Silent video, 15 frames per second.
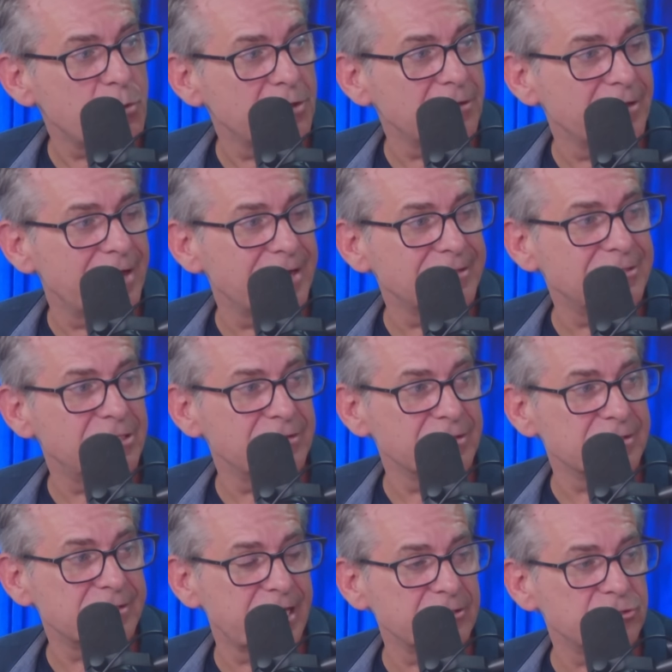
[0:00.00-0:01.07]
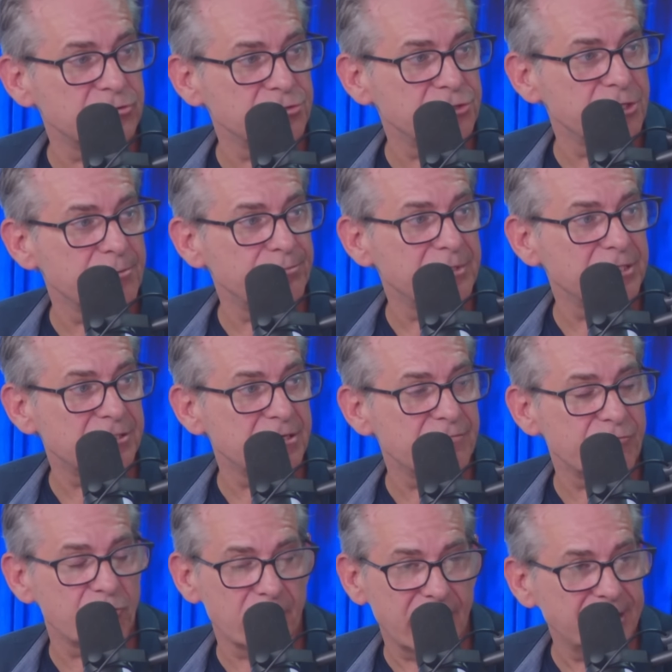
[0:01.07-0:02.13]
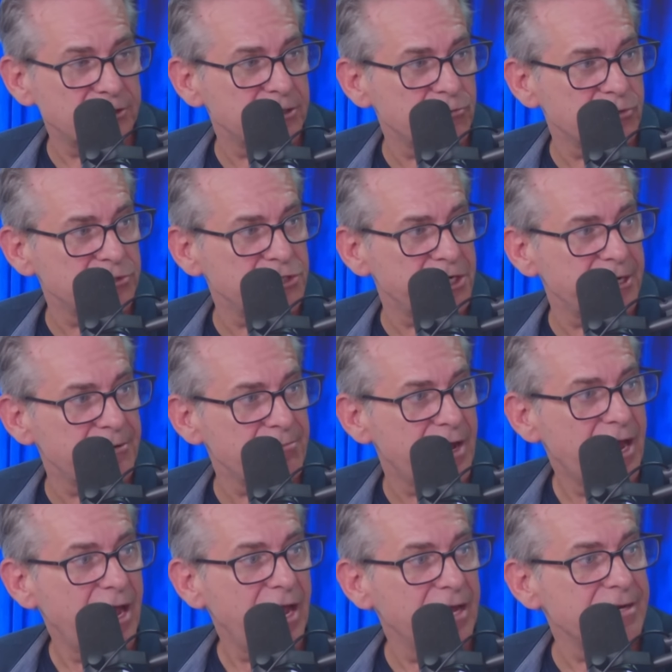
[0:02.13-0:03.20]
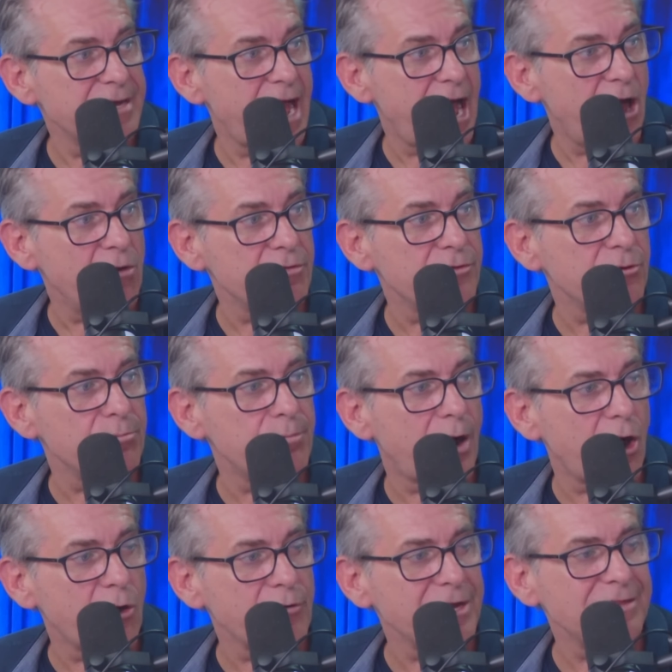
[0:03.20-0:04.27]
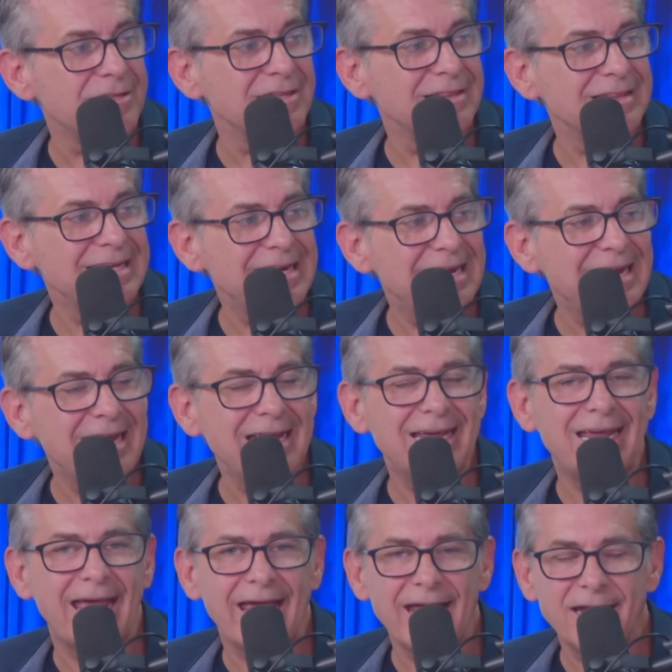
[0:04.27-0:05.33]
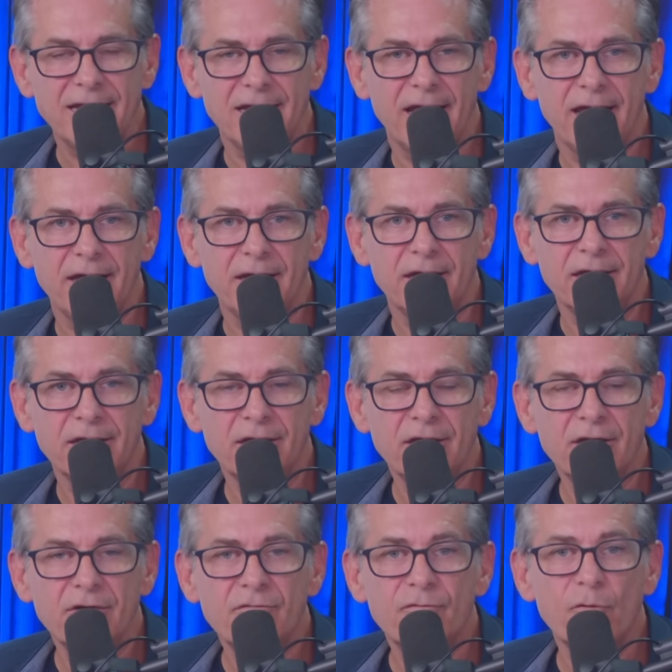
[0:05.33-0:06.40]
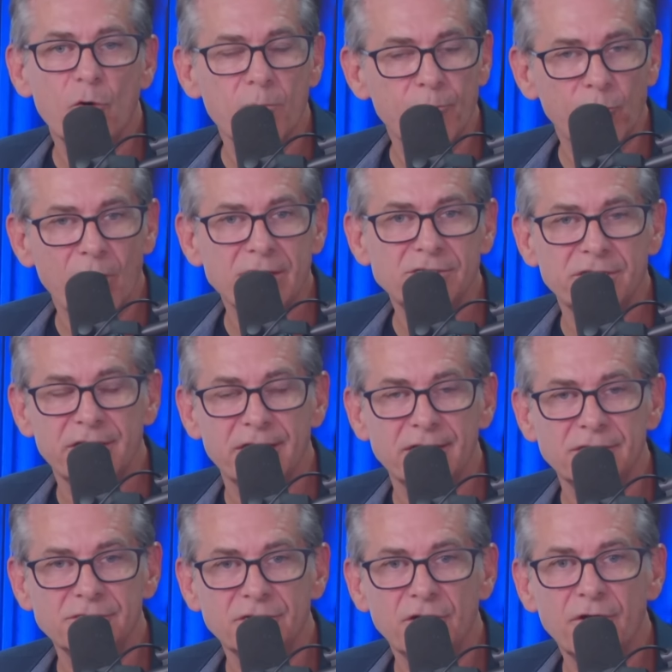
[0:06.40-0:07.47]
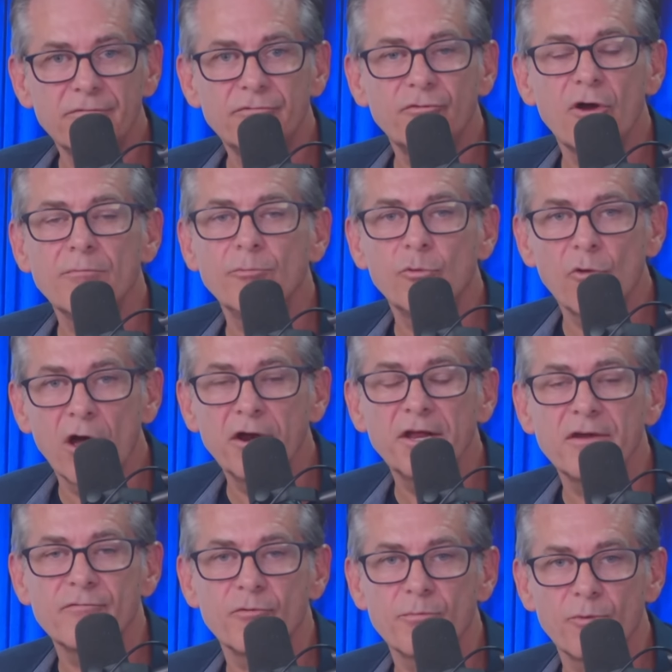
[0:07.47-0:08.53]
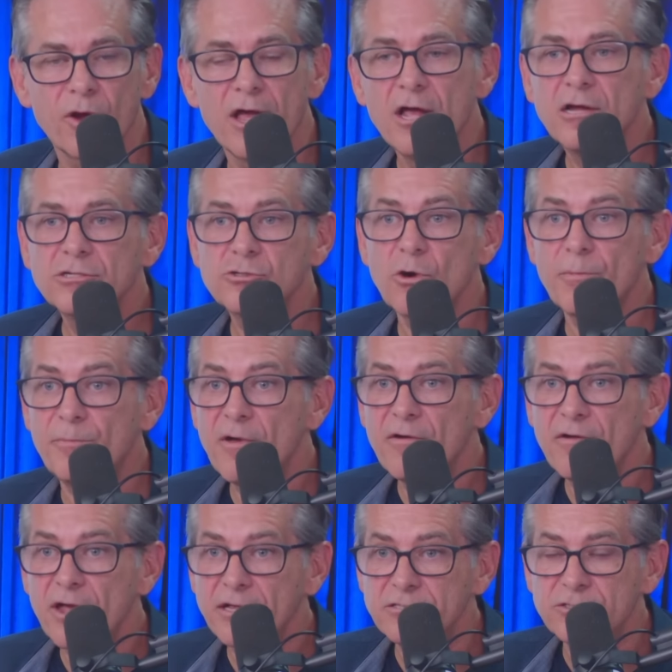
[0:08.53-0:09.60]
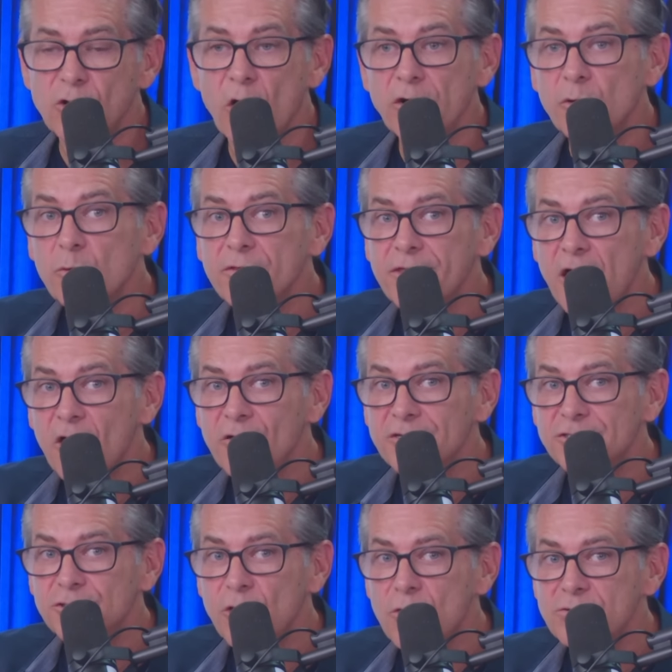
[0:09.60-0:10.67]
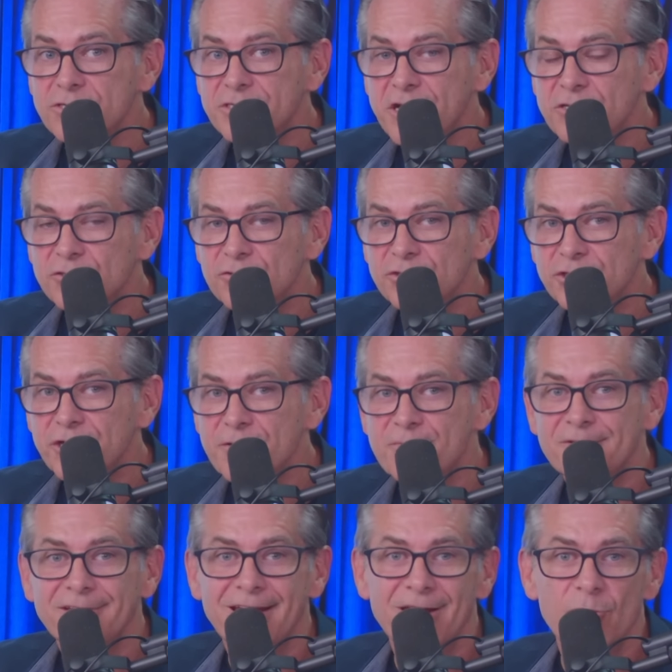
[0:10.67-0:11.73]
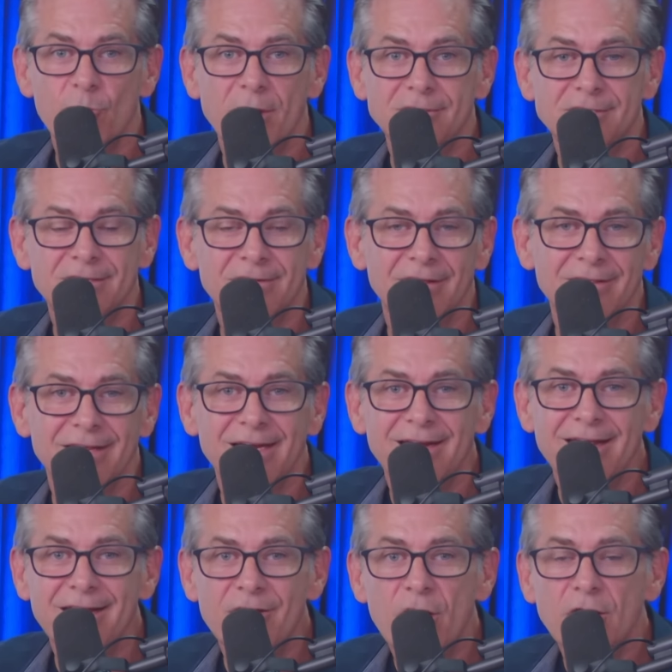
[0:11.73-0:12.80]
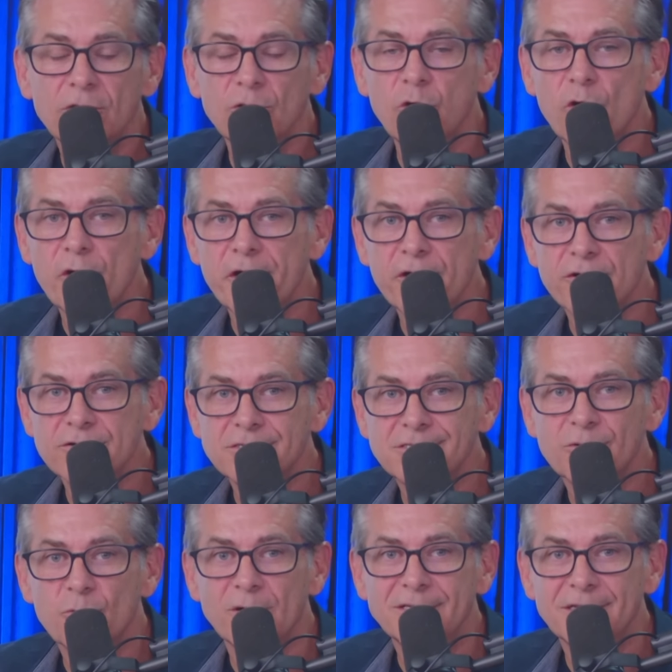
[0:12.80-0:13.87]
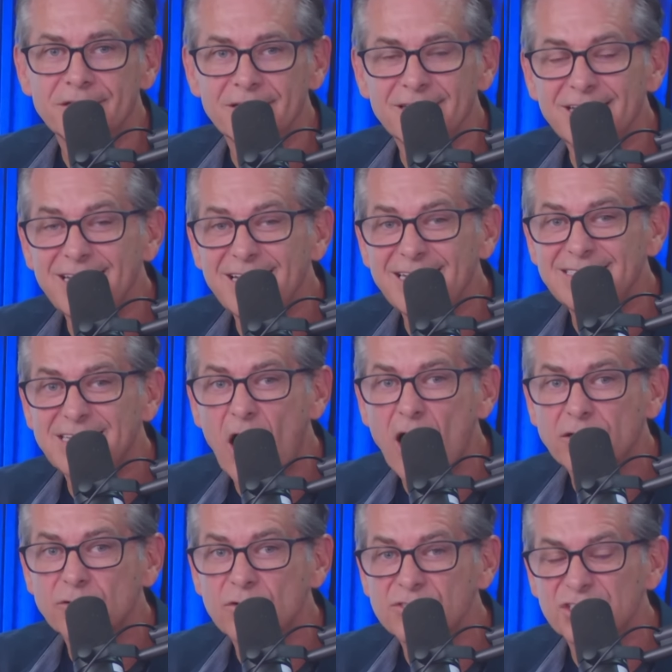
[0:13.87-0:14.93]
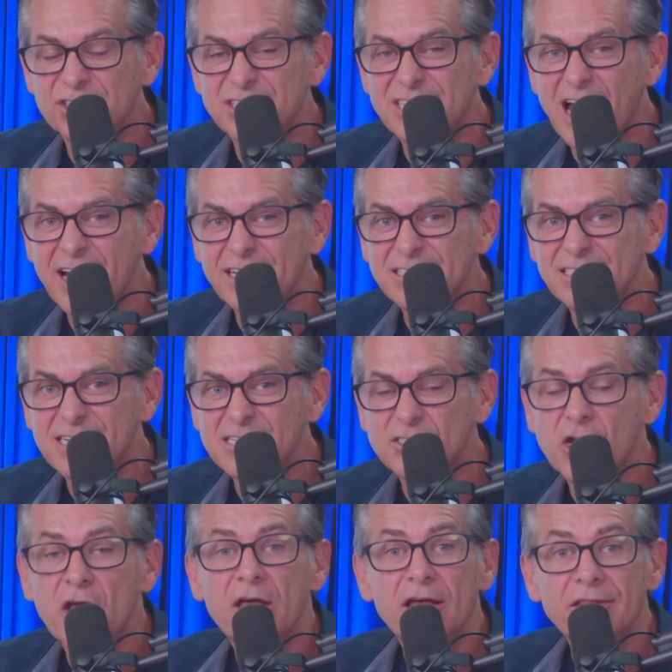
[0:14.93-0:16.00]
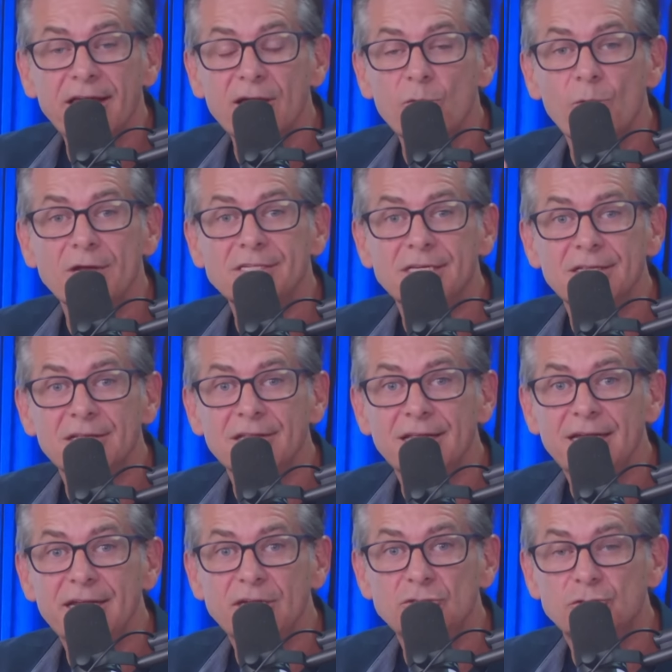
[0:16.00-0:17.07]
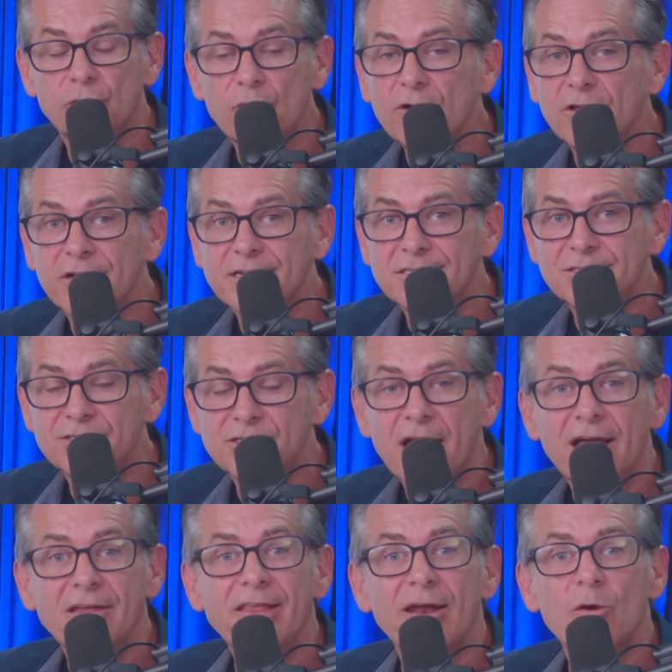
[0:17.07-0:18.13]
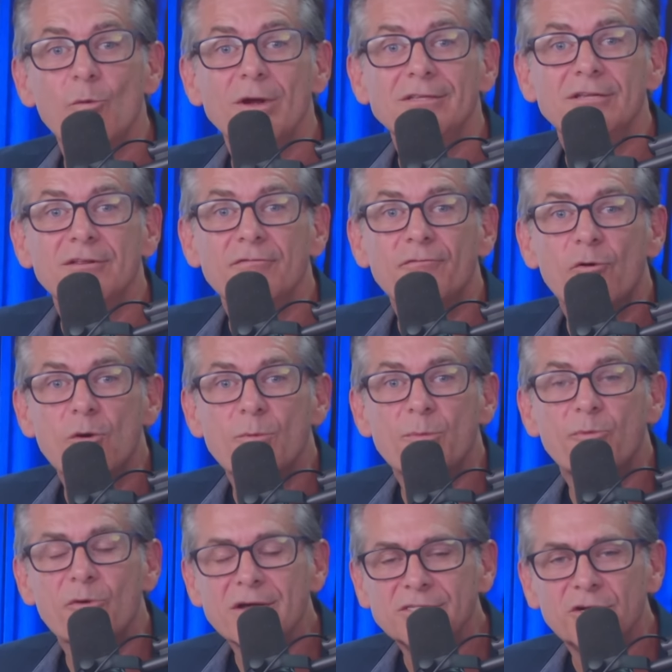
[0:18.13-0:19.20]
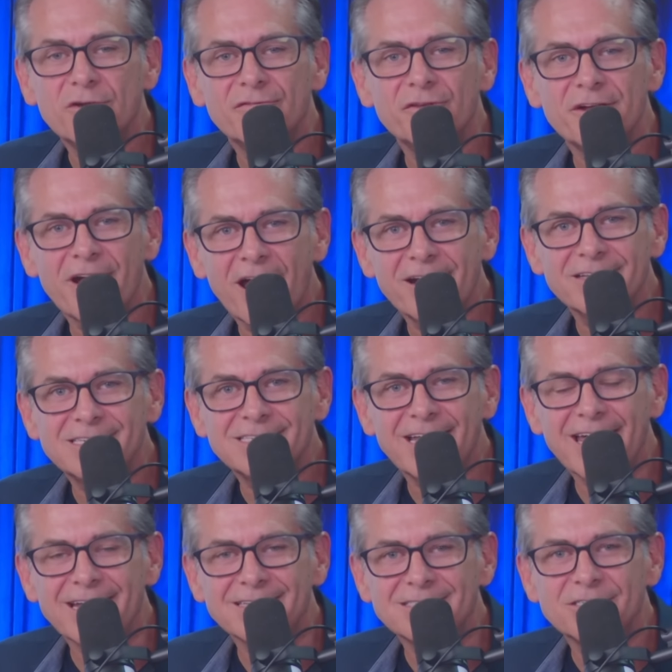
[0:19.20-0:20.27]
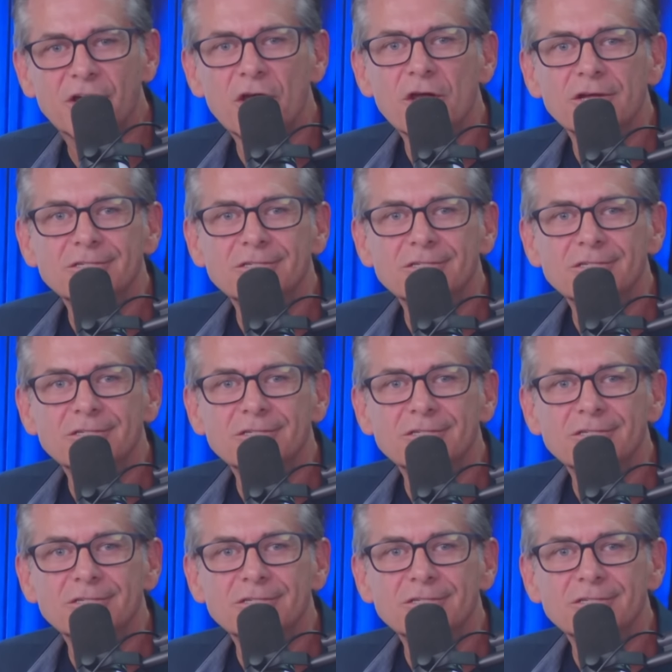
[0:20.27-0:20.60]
what led to the censorship disinformation regime, and now they're barring the leading candidate for president from running for president. So it started with Alex Jones censorship, then it went to the leading lawyers, went to the leading doctors and scientists, then it went to the leading journalists, and then it went to the former president of the United States.